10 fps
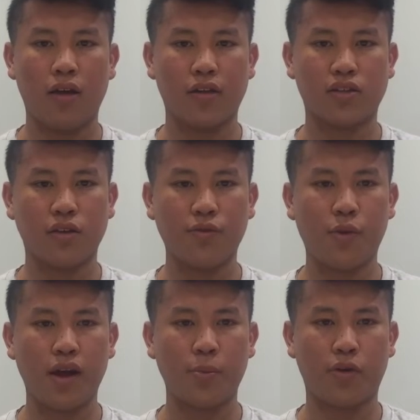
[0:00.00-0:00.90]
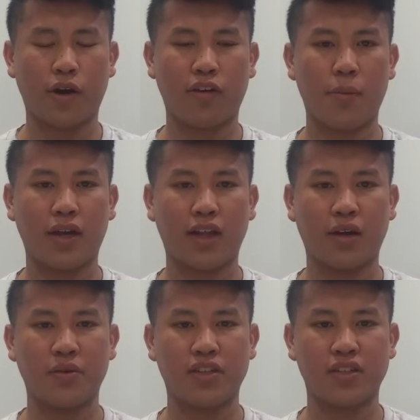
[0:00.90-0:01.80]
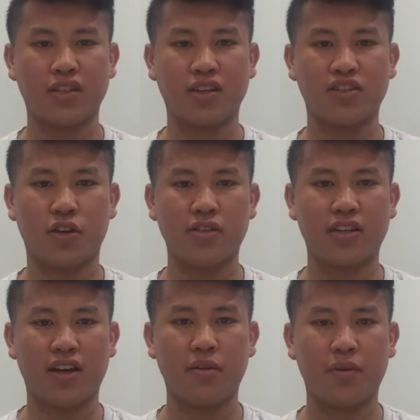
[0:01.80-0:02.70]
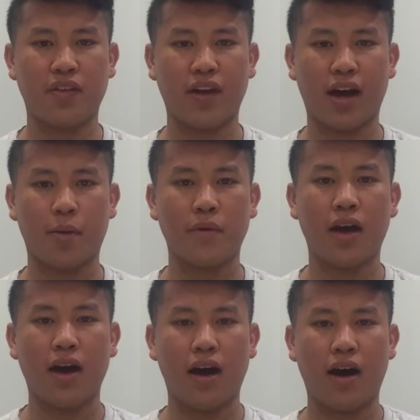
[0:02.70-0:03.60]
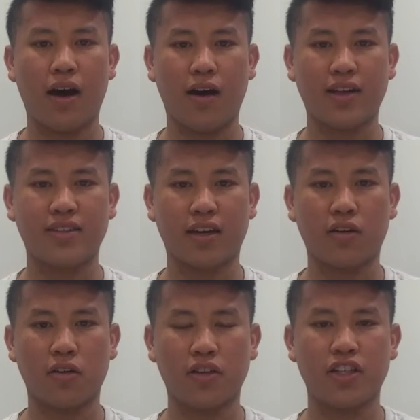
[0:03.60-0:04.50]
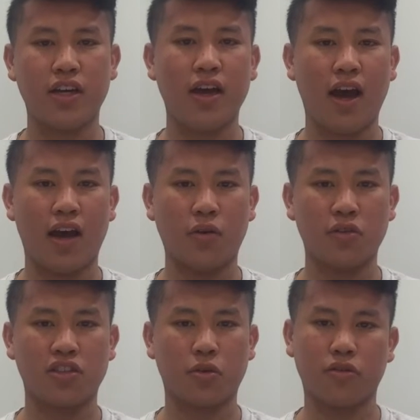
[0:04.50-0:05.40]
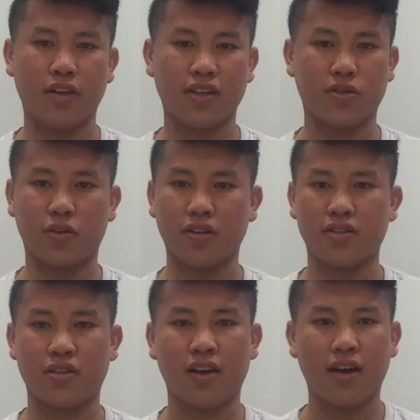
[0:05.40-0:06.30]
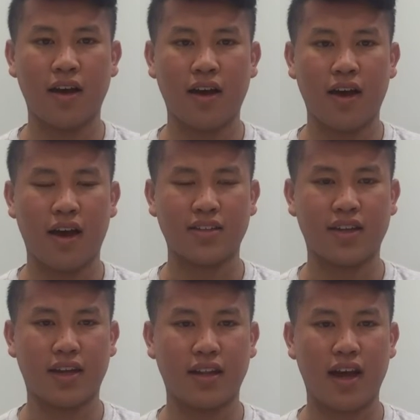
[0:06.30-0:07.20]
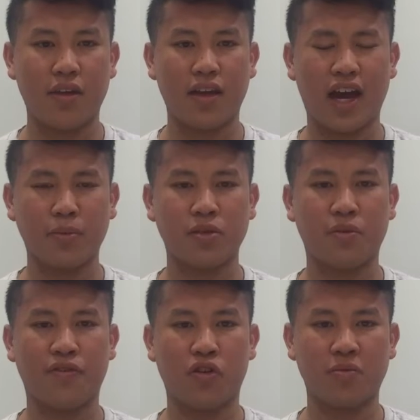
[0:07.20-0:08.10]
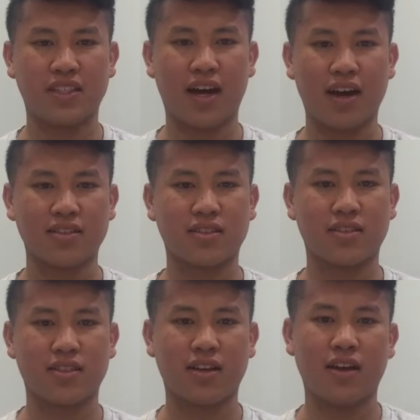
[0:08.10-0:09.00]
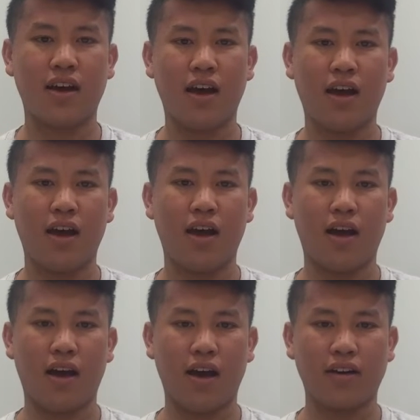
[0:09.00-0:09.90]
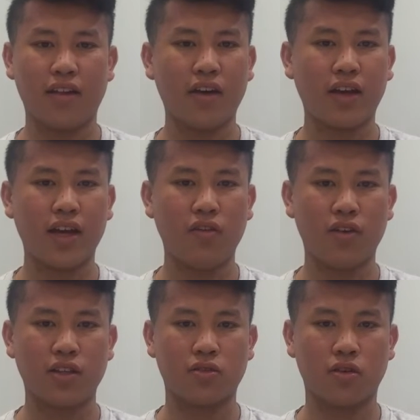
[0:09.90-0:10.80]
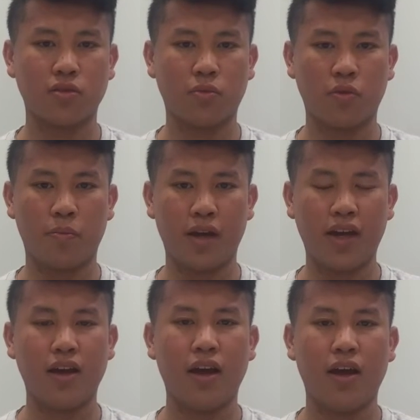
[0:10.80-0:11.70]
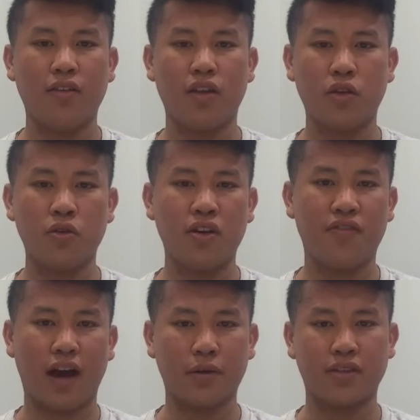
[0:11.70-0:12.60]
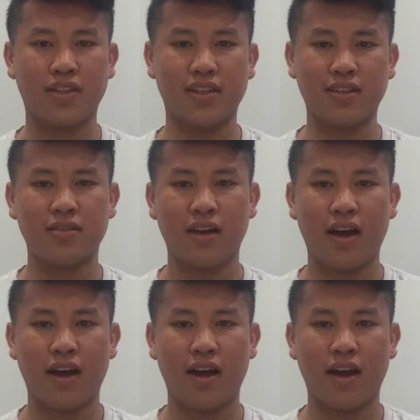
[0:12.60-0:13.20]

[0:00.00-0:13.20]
The software and programming languages associated with the app are a technology and also a resource, as they allow the app to perform tasks. Another key resource would be the uni faculties,